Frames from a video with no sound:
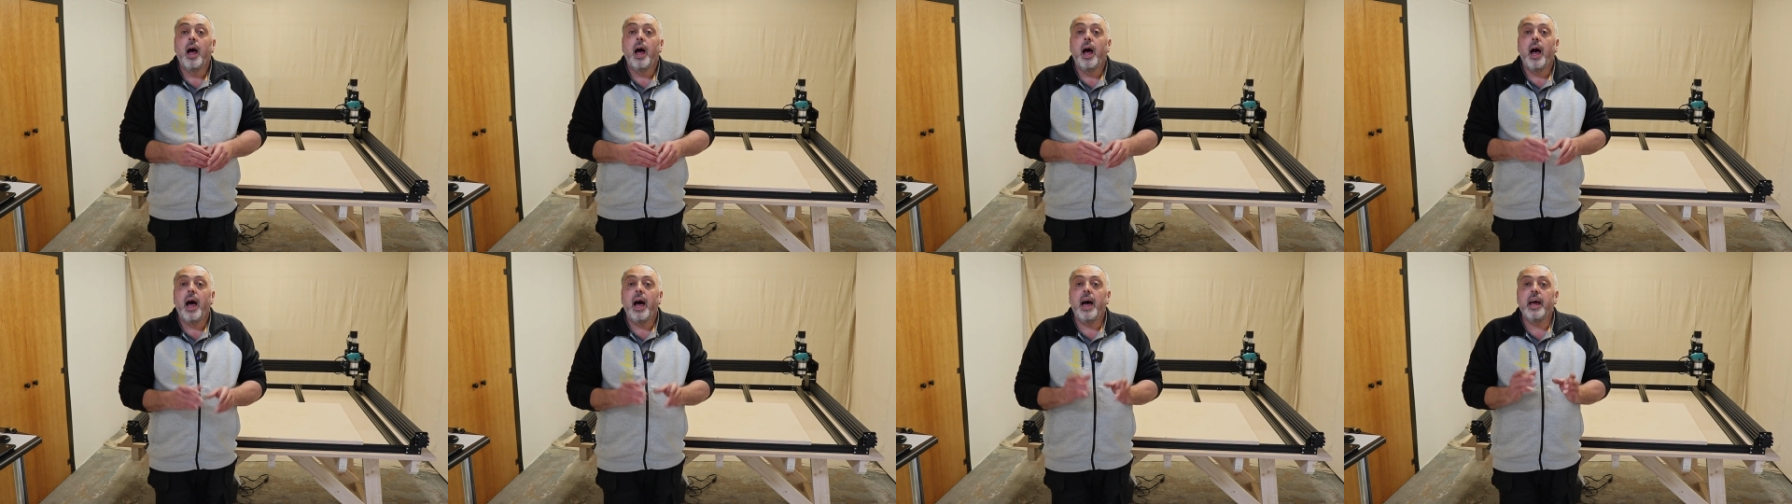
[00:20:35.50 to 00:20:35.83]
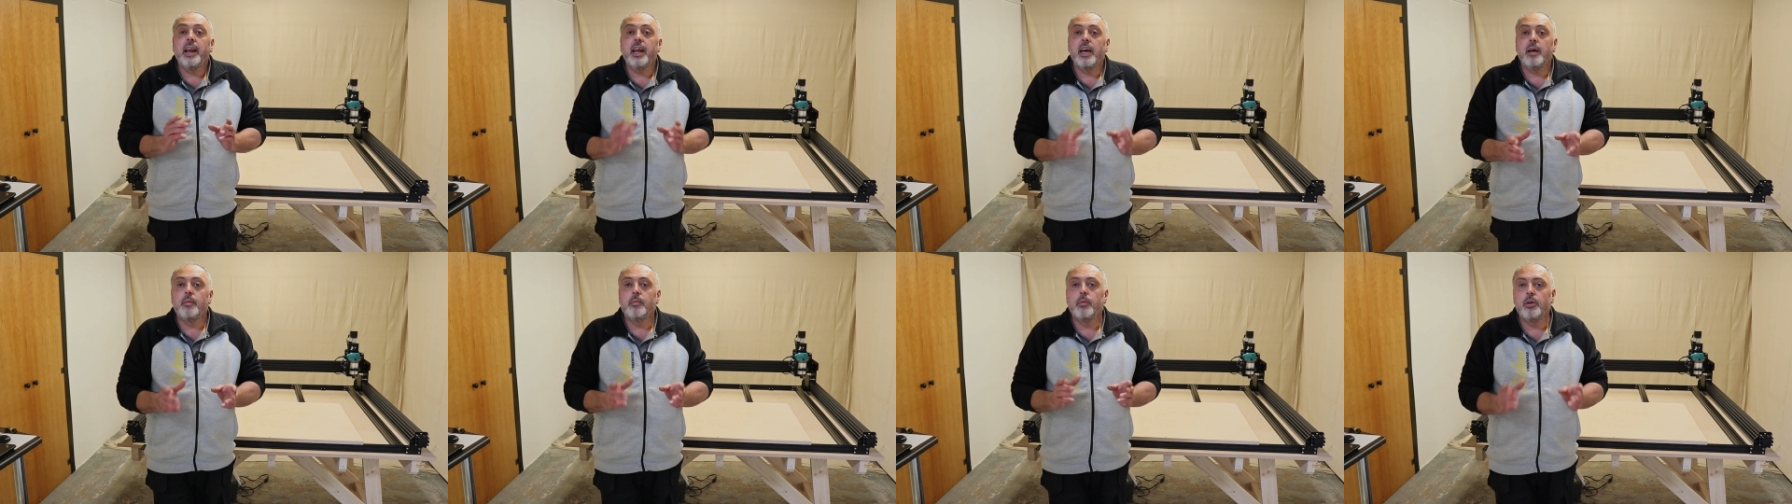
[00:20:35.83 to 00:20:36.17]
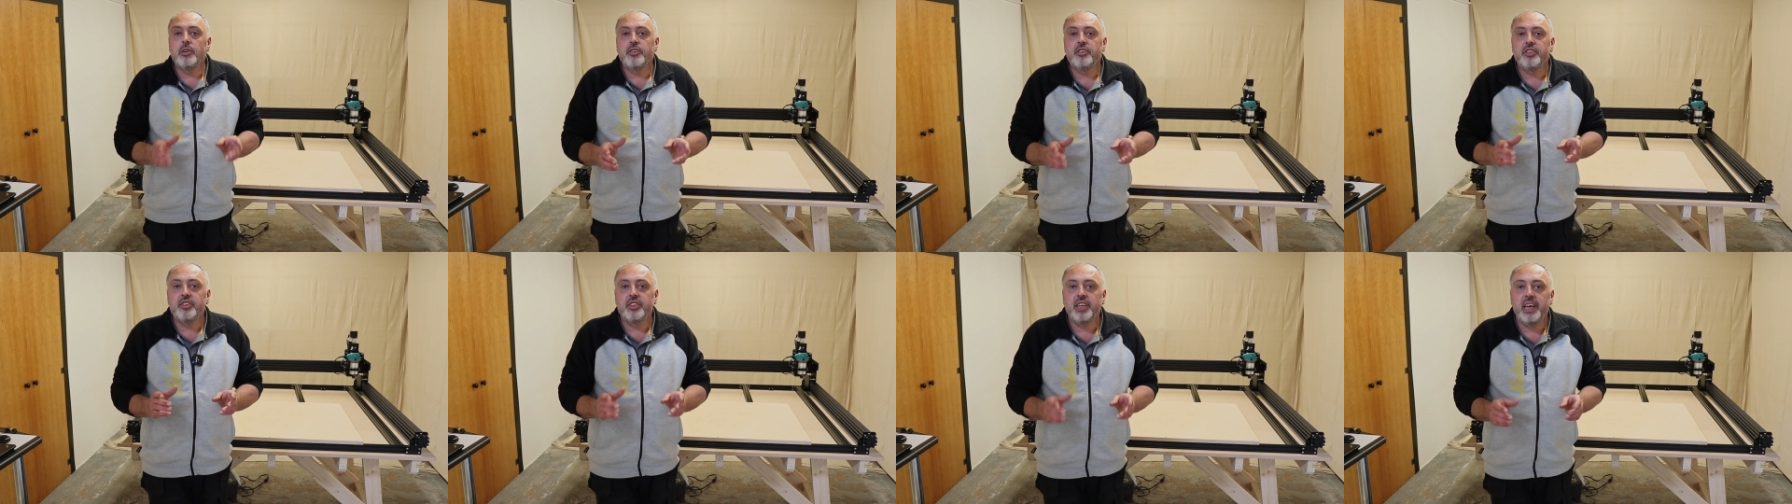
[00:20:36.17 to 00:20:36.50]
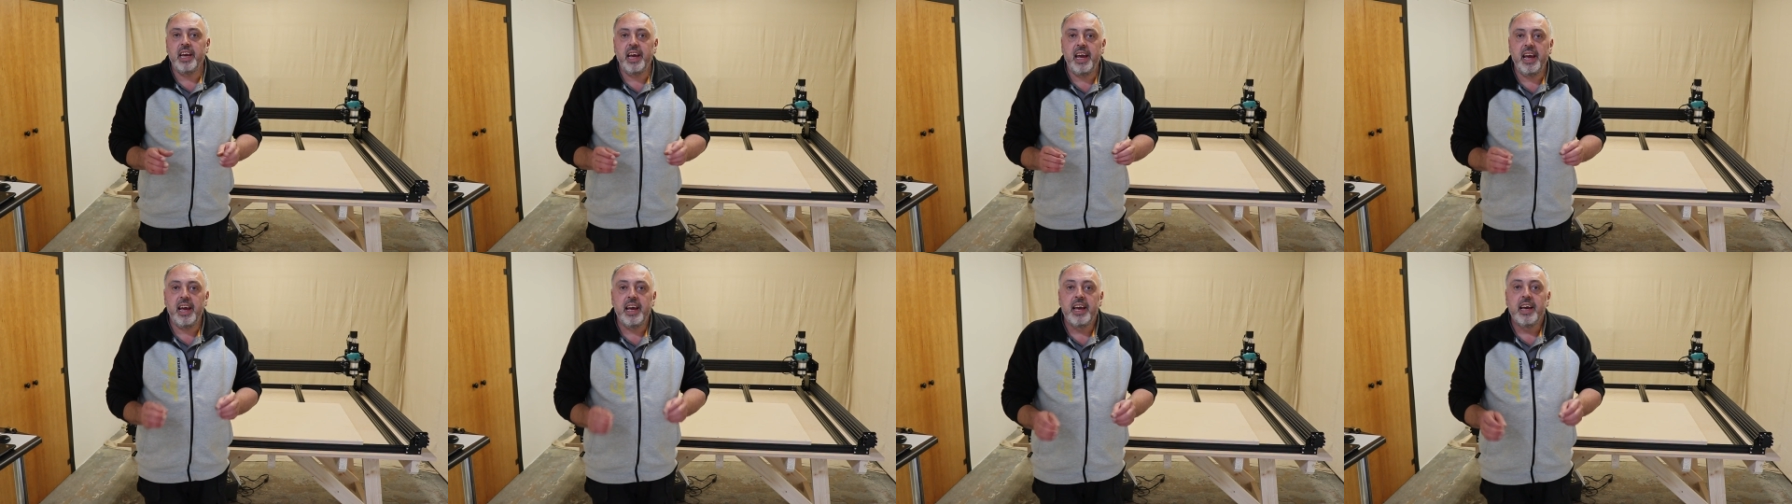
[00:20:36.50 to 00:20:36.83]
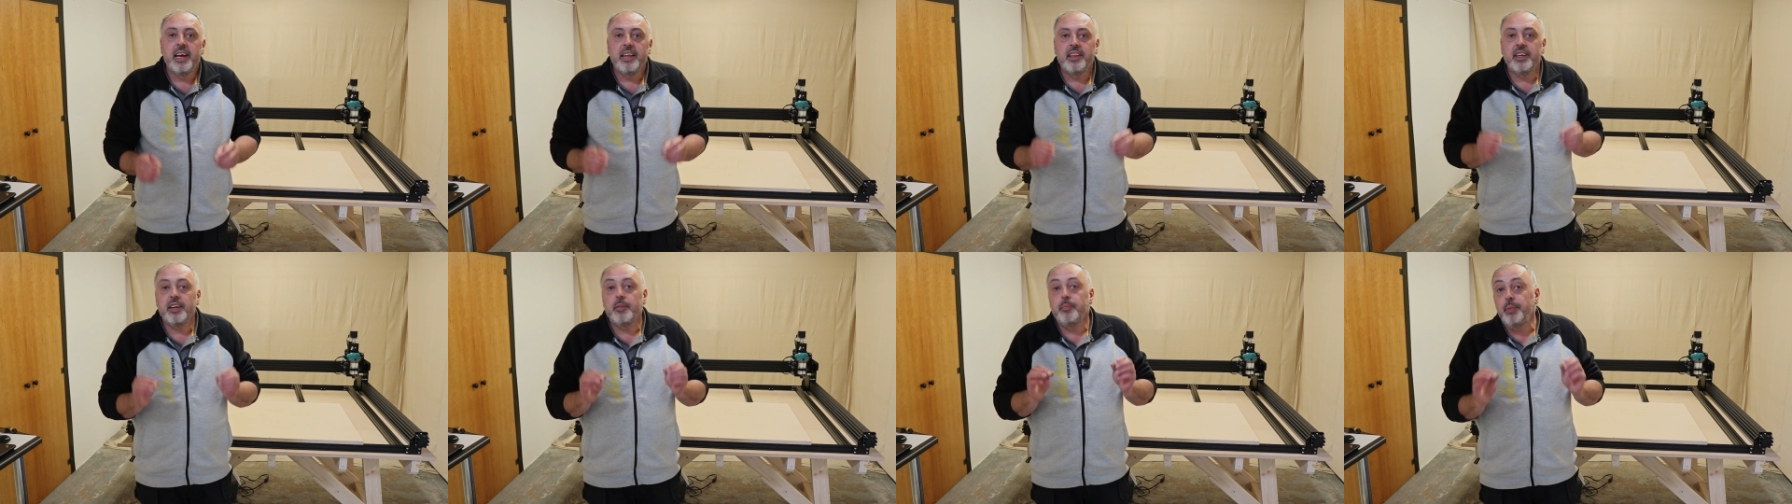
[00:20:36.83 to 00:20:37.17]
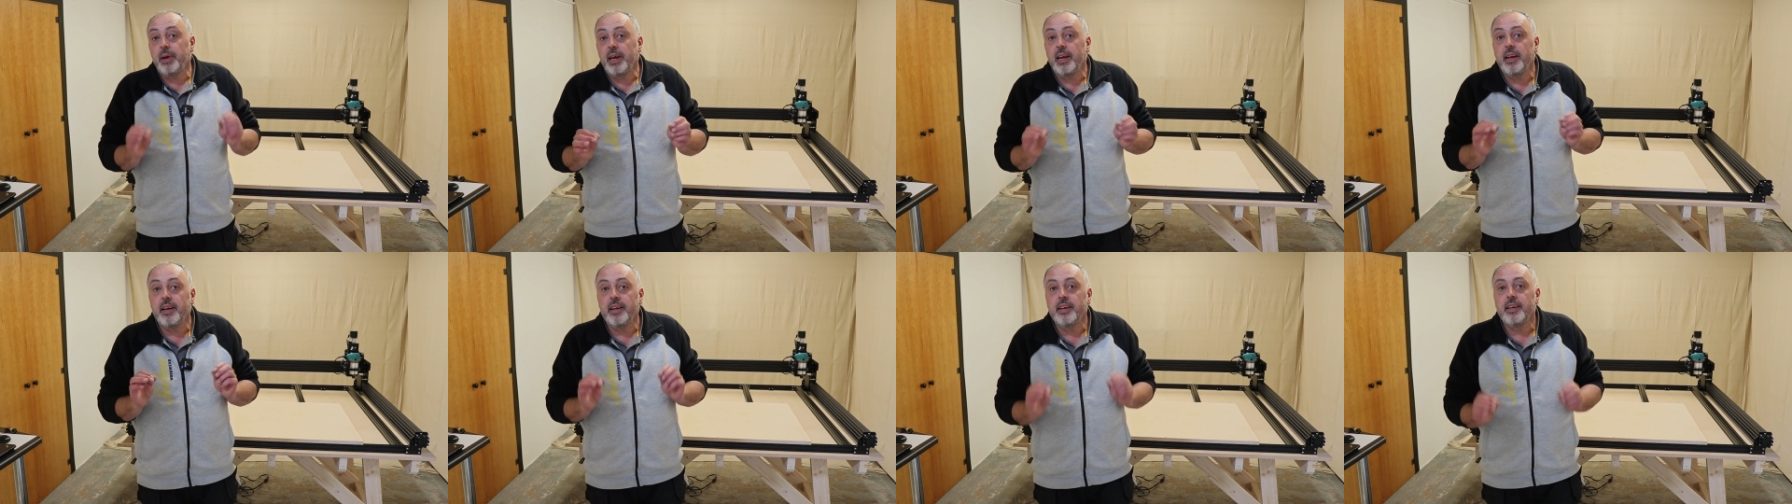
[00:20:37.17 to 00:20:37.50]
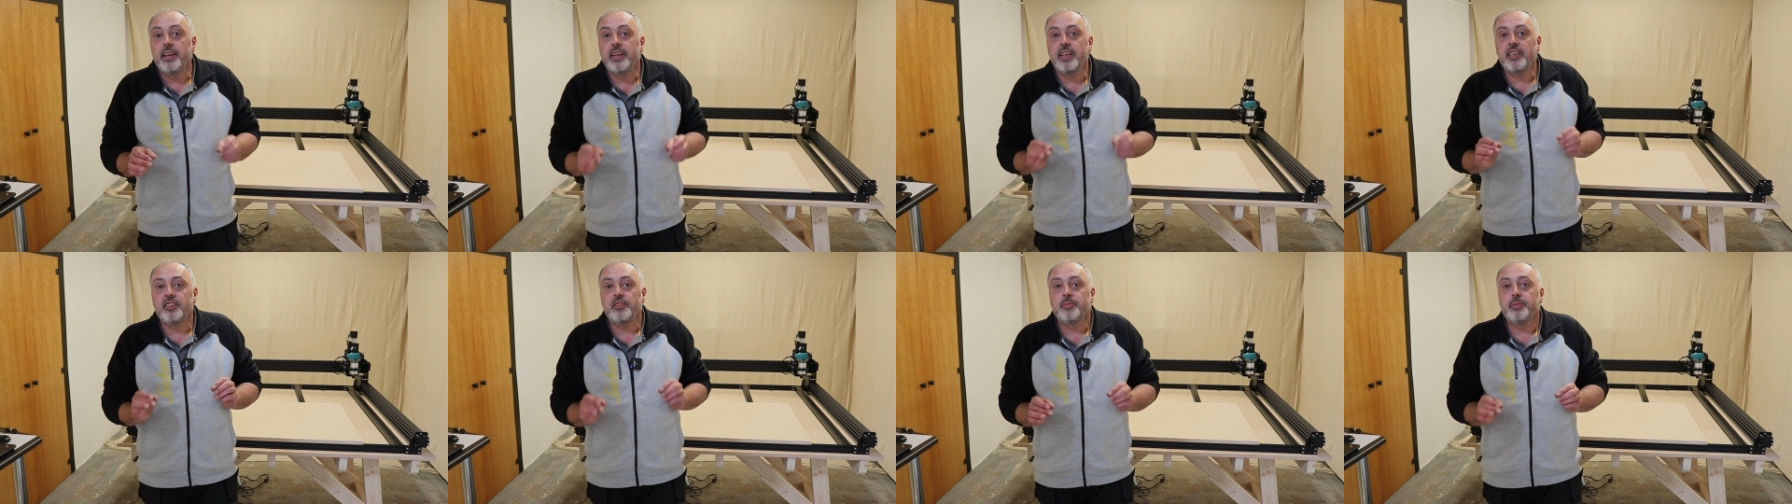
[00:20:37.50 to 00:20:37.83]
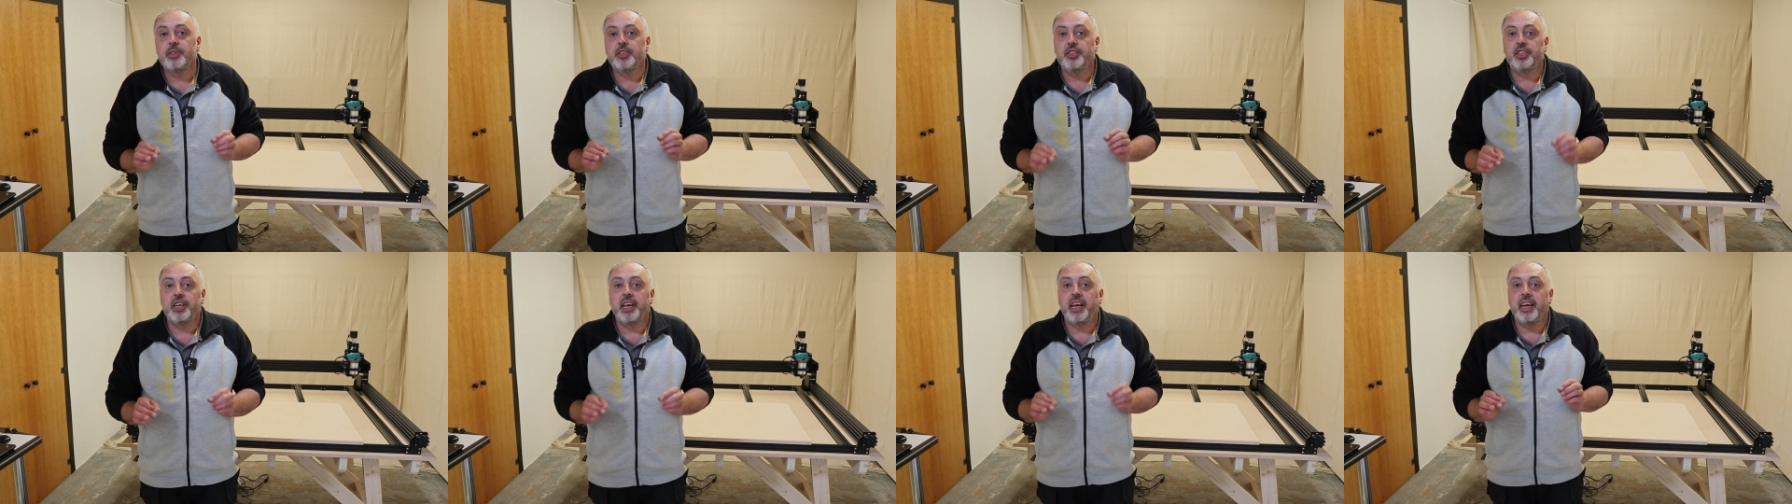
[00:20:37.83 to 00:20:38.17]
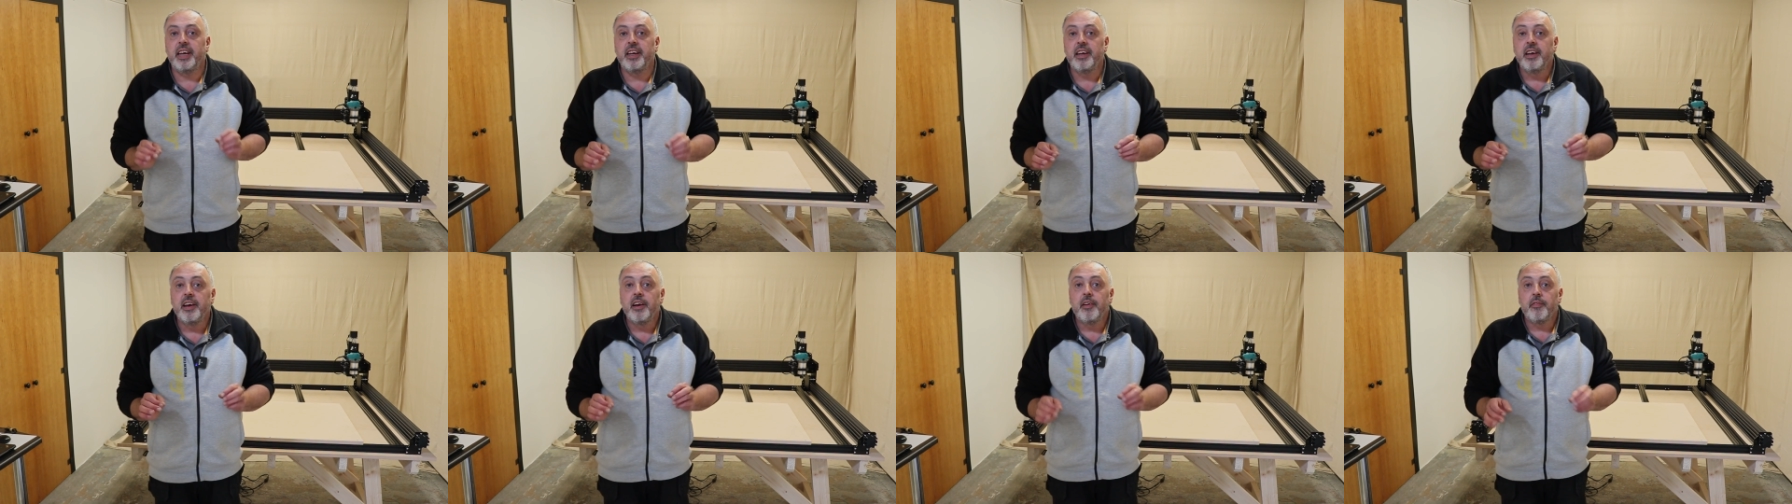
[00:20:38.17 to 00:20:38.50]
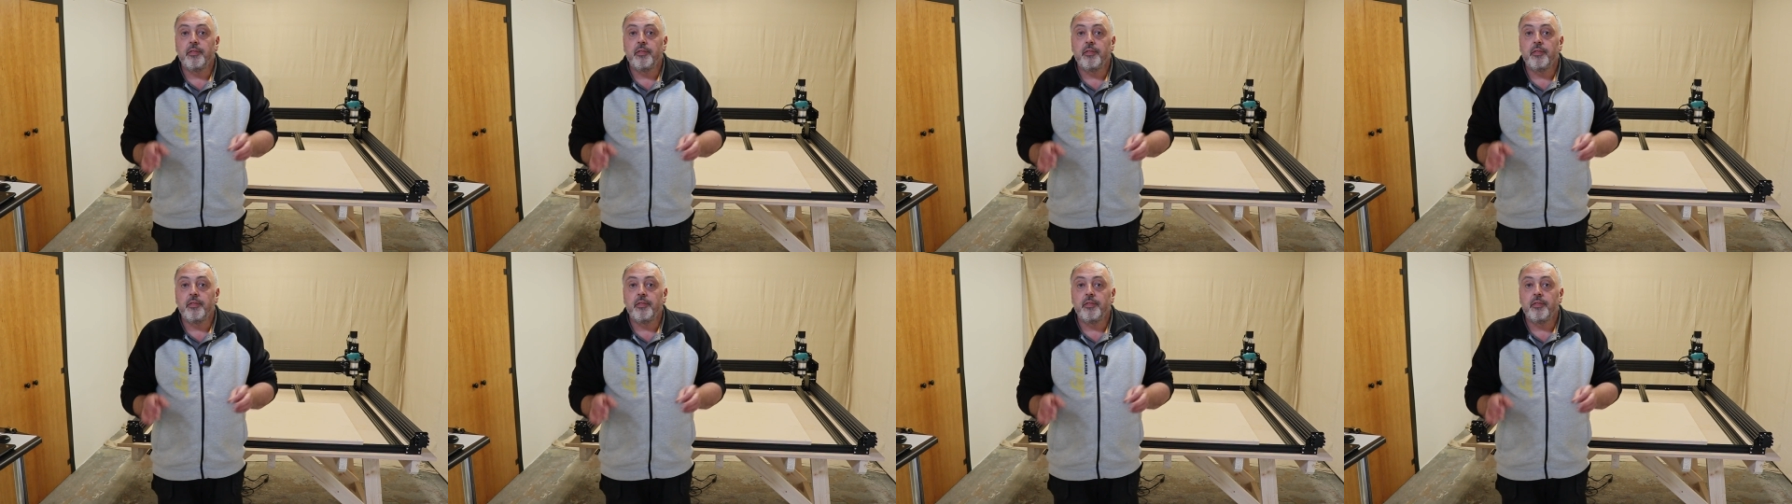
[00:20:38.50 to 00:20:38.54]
And I must say that building this machine